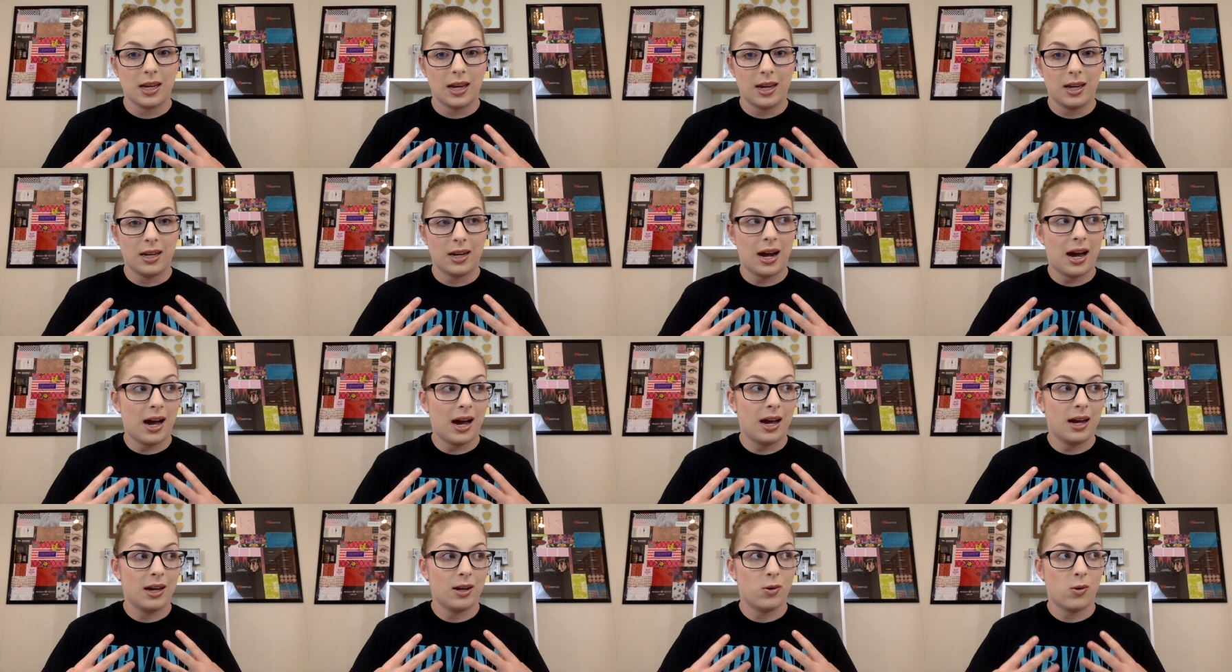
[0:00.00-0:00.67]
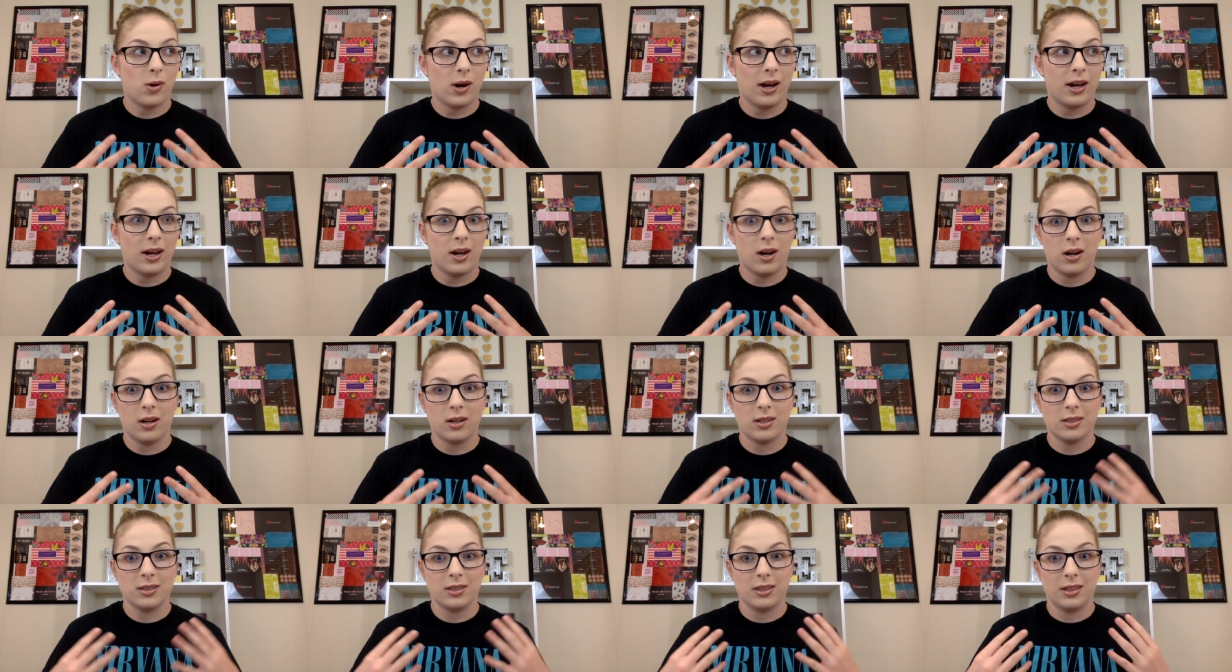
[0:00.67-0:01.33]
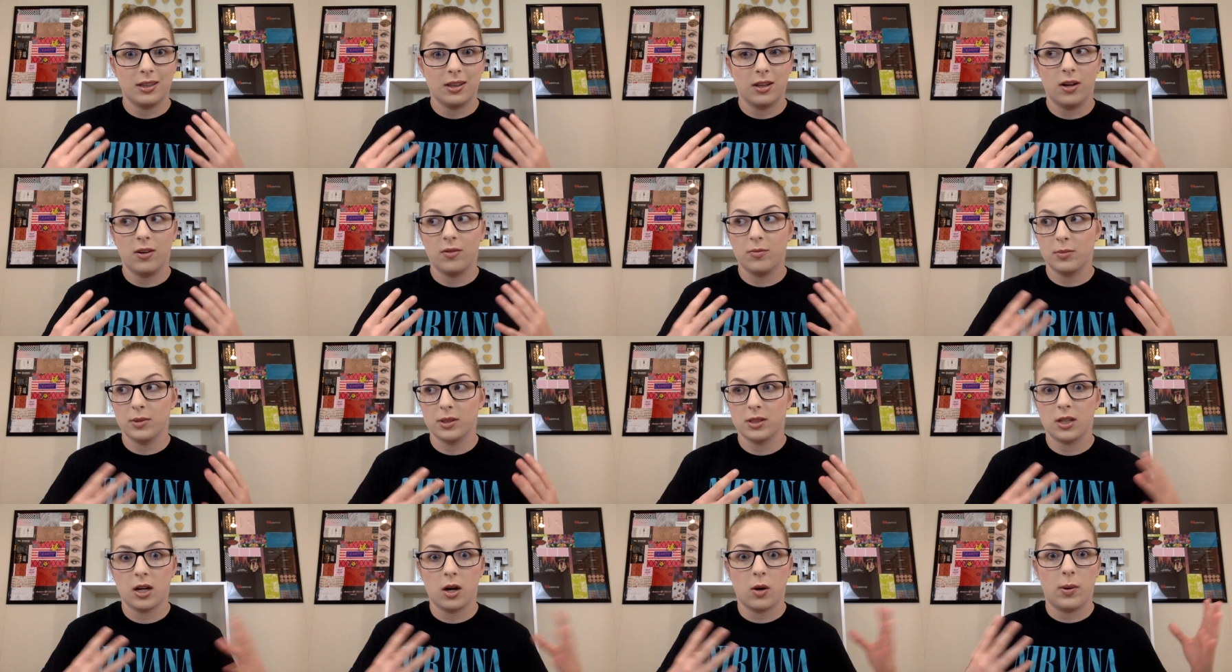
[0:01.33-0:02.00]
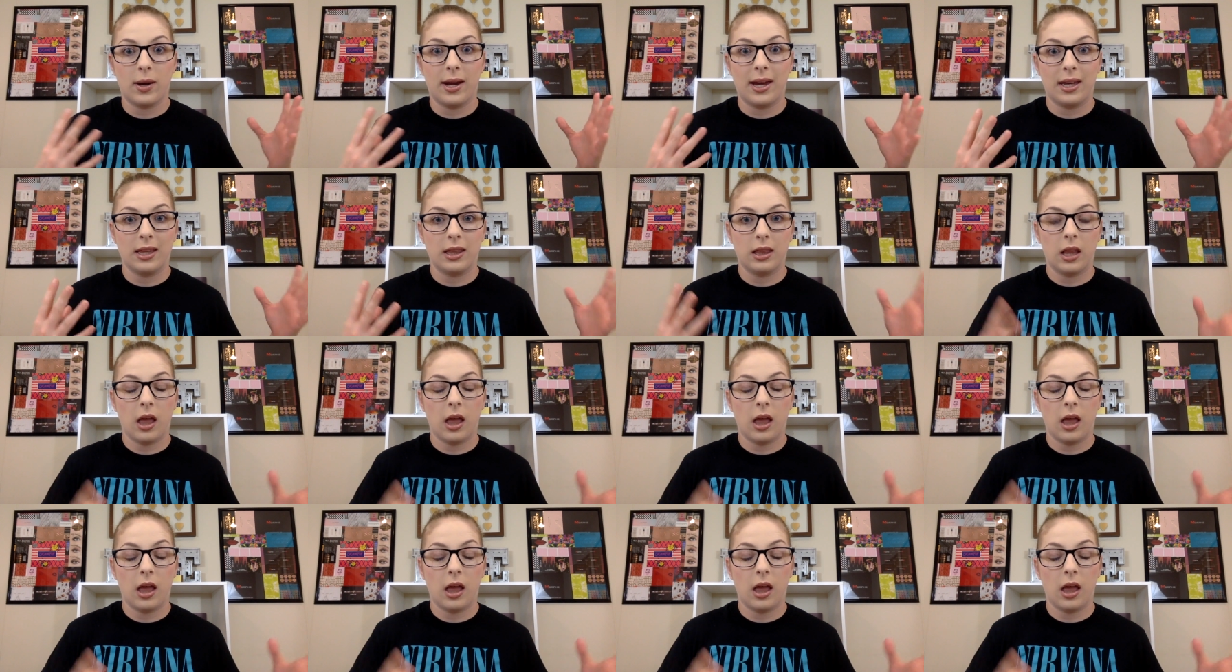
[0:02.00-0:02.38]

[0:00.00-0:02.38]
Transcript: and I quite honestly love Misawa a